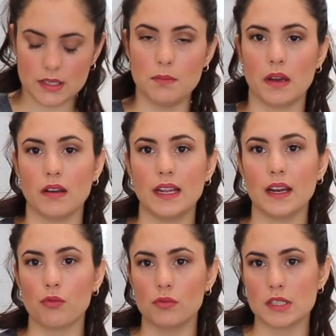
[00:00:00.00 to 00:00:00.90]
this
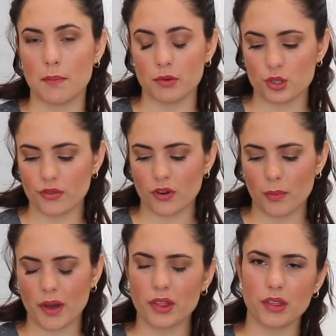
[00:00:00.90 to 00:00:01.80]
marinate at room temperature
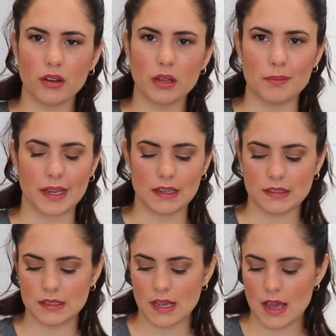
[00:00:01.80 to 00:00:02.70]
for about 30
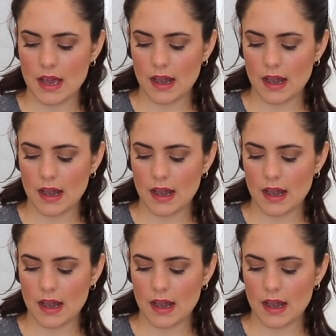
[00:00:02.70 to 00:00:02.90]
minutes.